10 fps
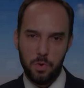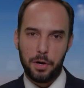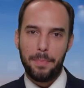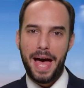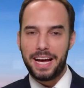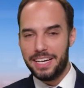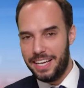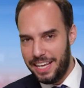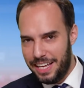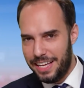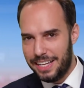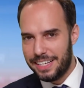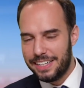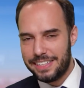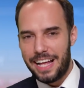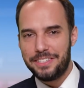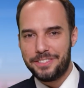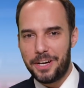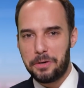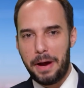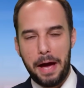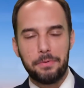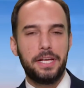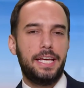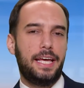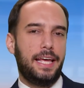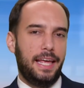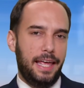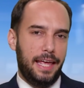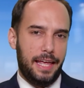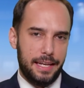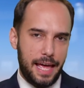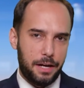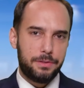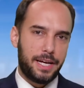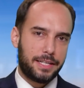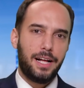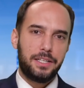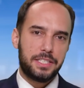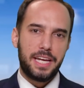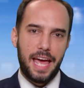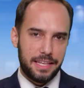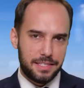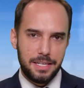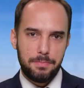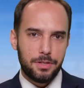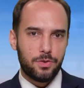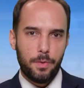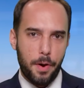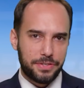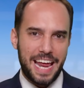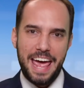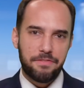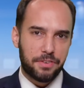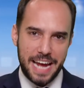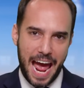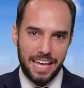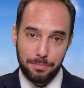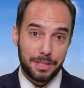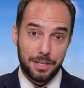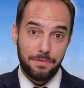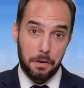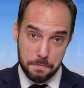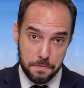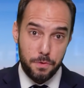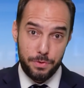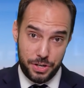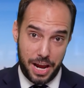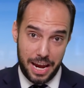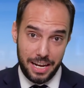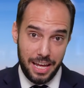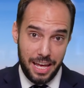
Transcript: Welcome back. Glad you stuck around. Nanotechnology has seeped into almost every aspect of our food chain.